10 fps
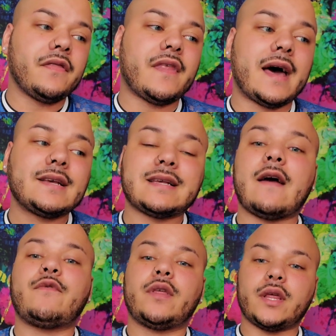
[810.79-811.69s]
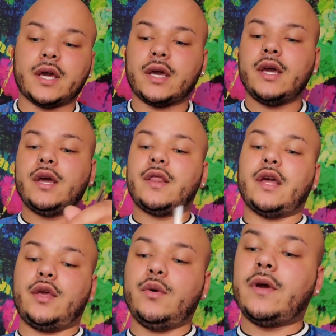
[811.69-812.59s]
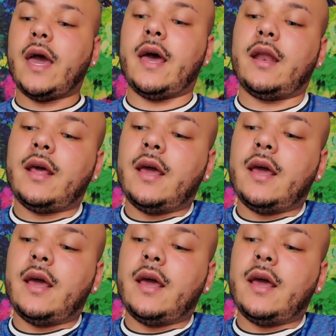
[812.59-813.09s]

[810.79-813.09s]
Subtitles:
That is everything that you get